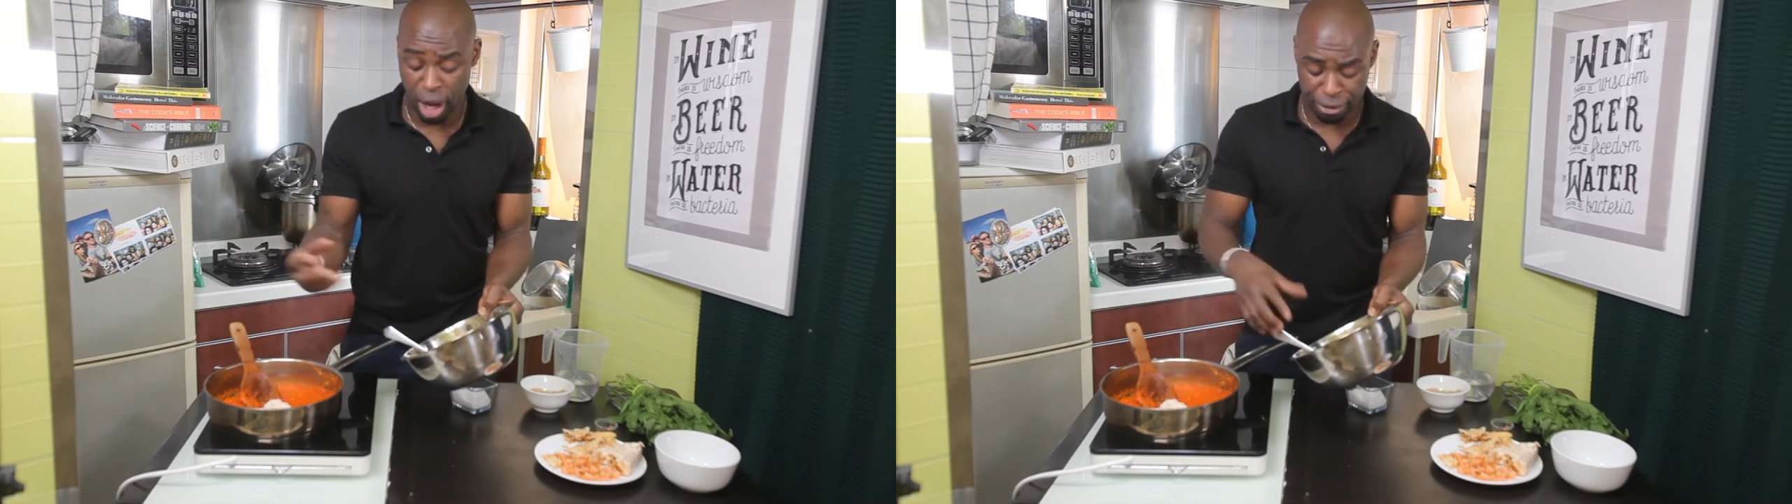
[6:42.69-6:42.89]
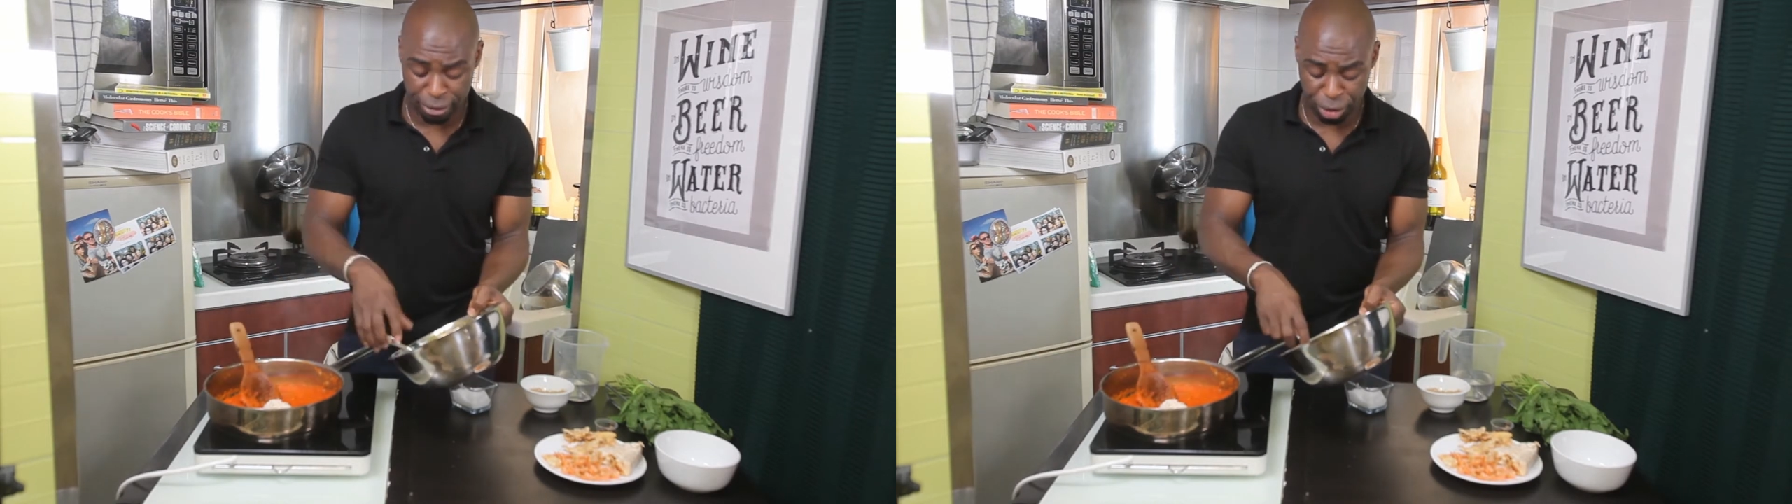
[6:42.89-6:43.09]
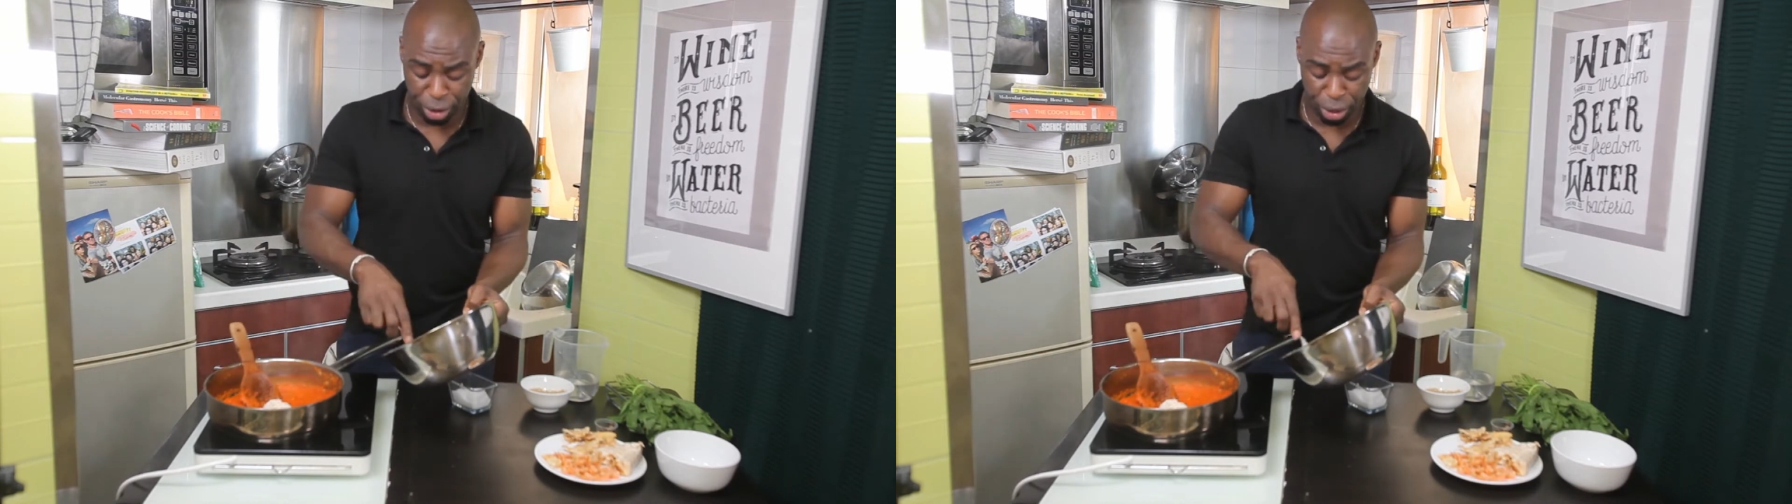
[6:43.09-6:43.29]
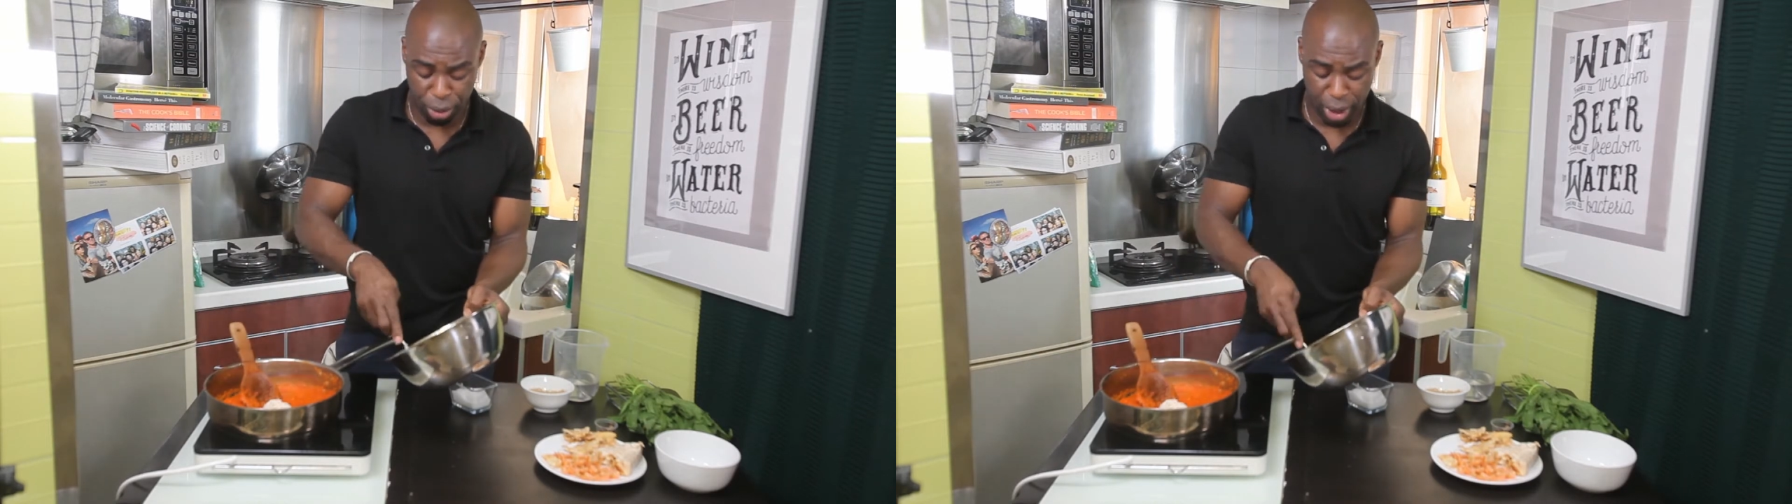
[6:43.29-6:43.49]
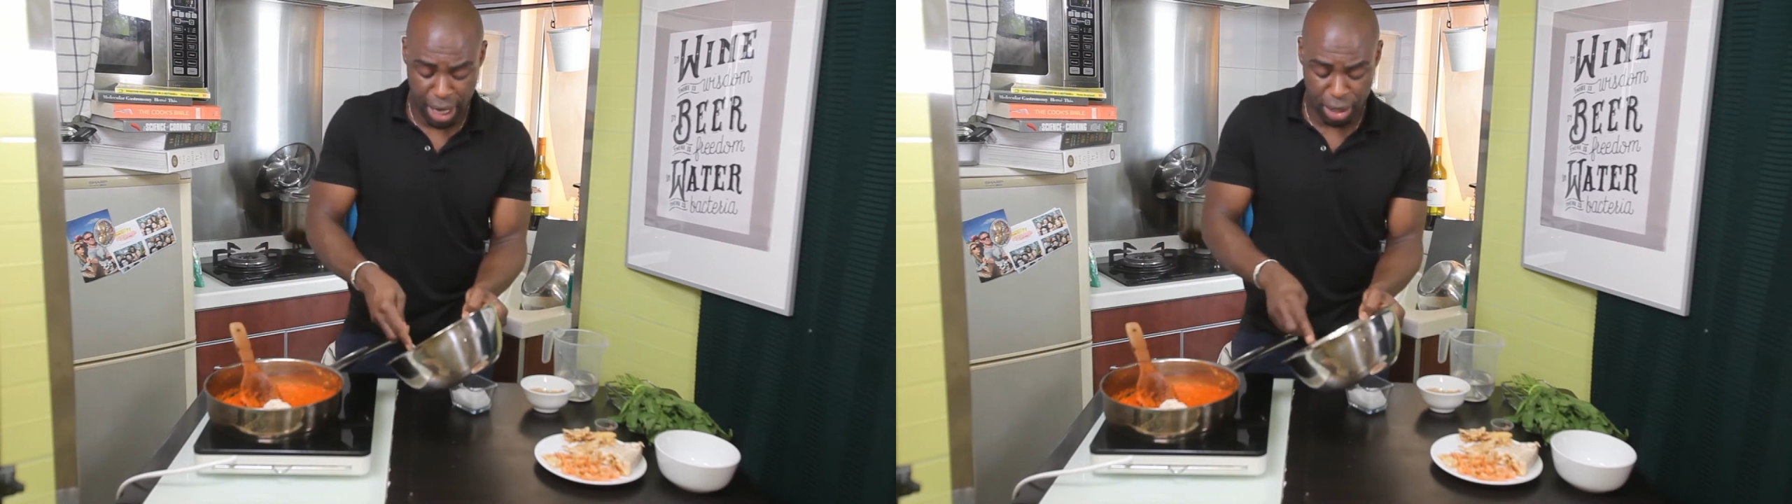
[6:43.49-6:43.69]
through
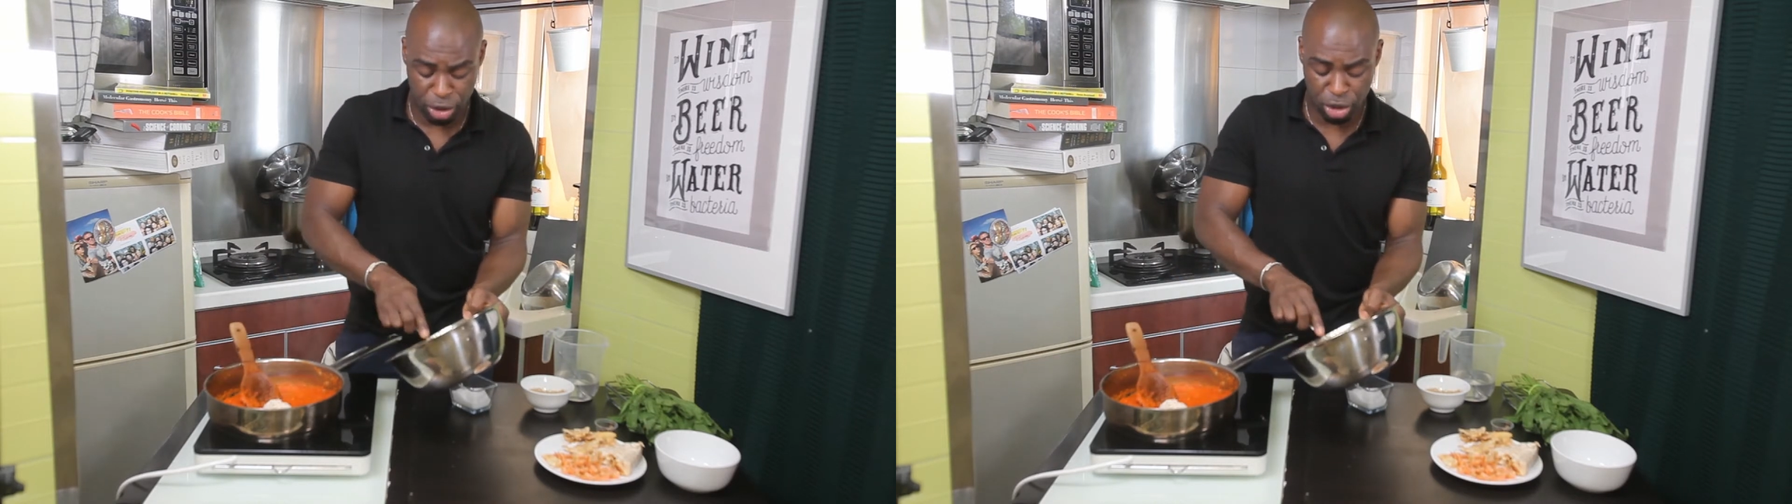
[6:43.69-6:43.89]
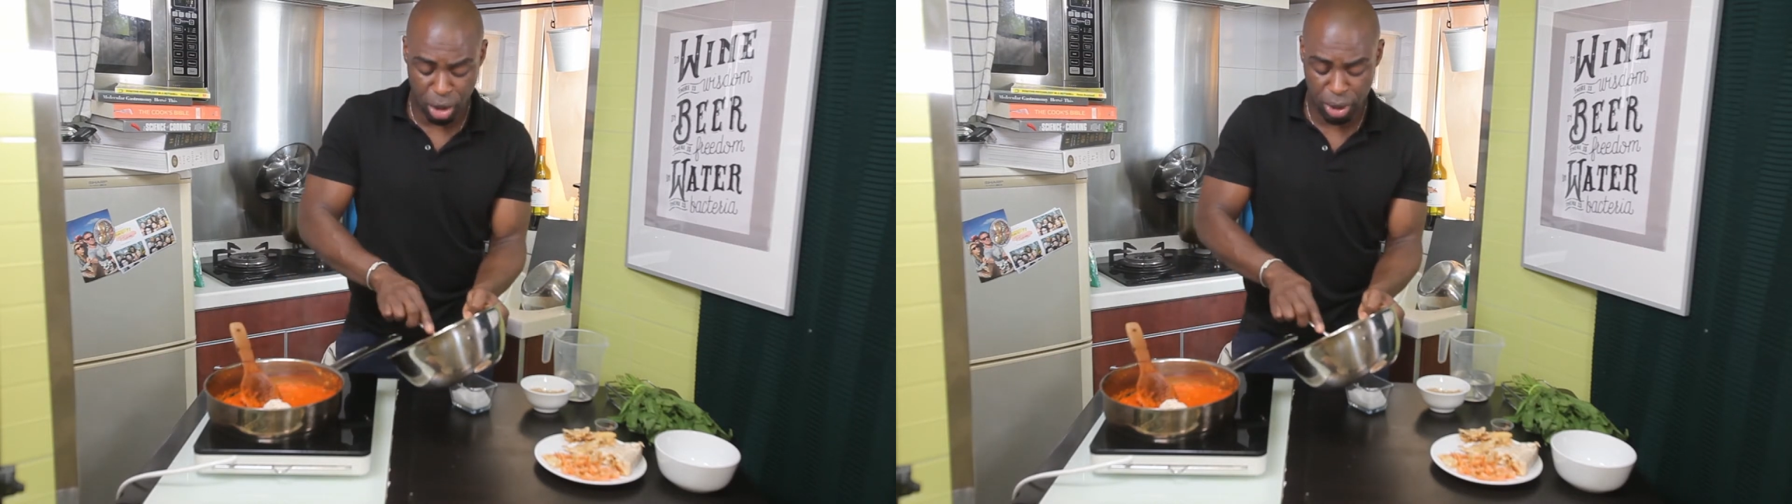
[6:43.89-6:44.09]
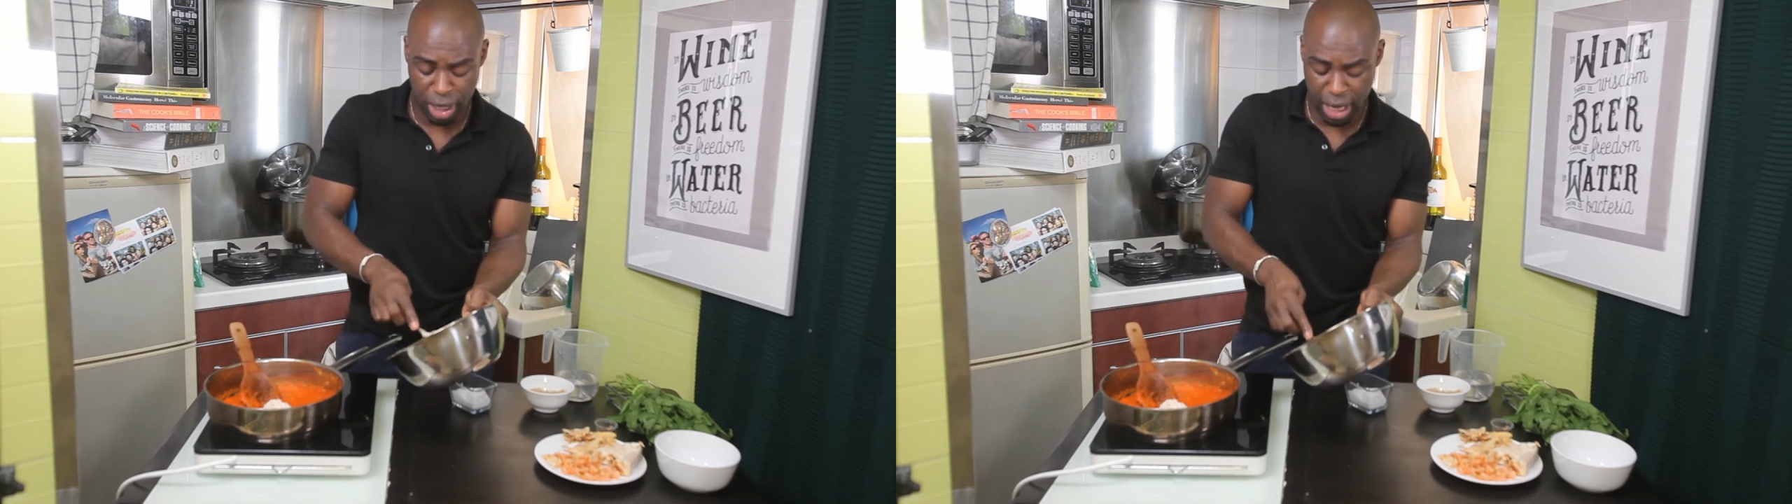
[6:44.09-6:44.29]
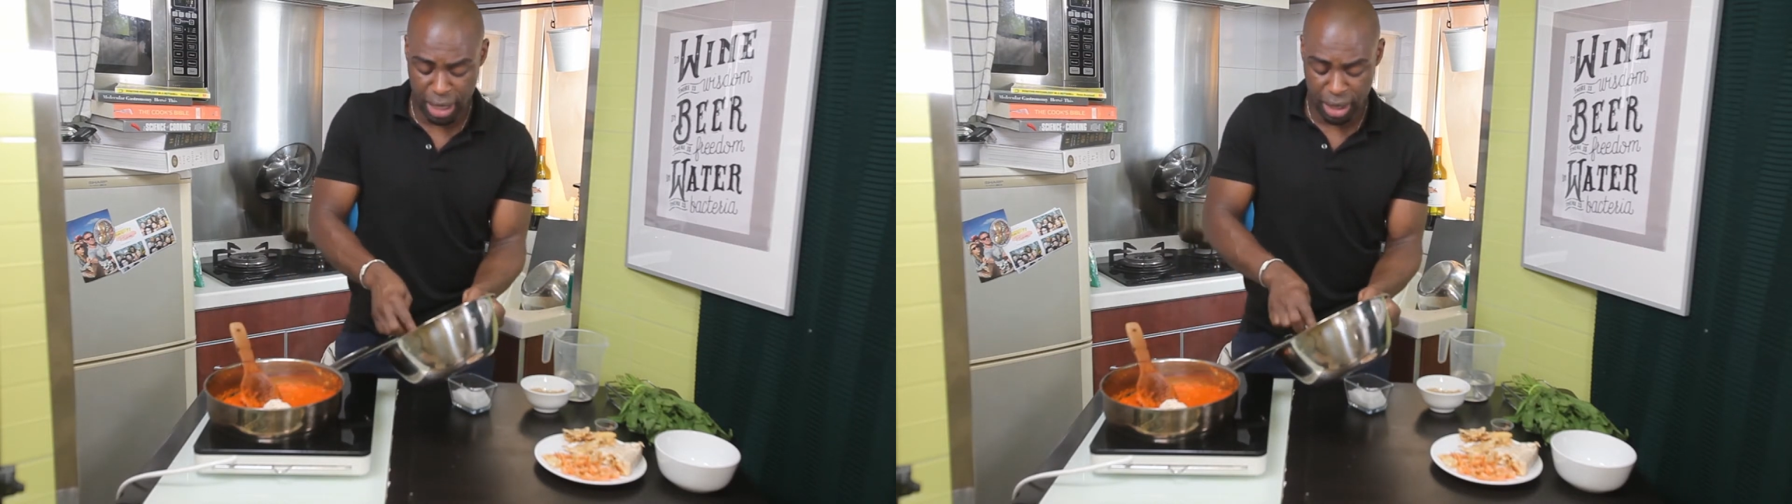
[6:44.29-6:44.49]
and soak in